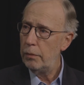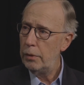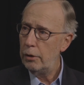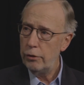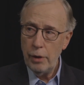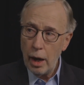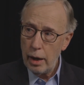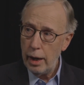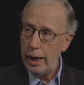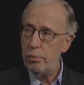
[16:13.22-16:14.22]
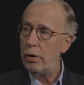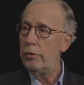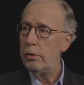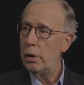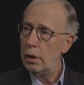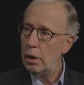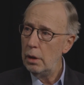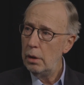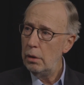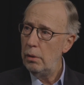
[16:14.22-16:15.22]
There's not a president
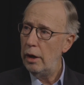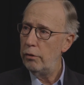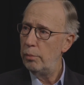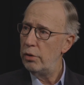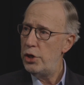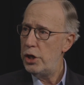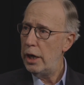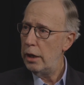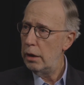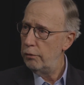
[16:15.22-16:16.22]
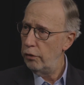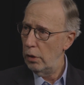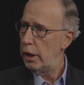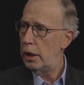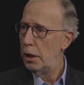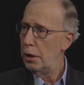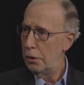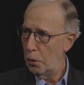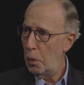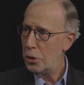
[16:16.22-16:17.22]
who has appreciated fully
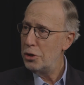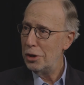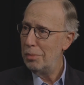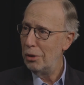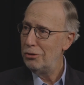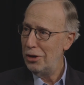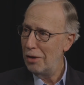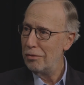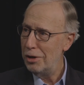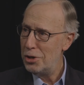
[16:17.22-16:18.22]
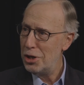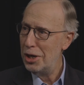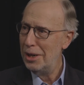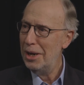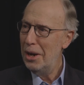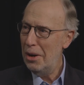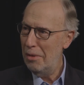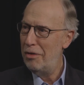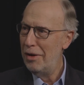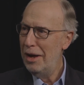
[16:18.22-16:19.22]
the Washington Post coverage
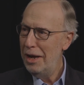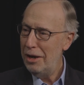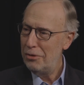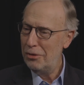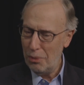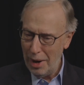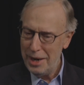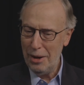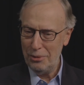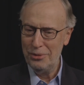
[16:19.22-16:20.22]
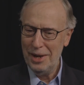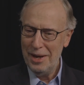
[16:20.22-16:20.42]
of his White House.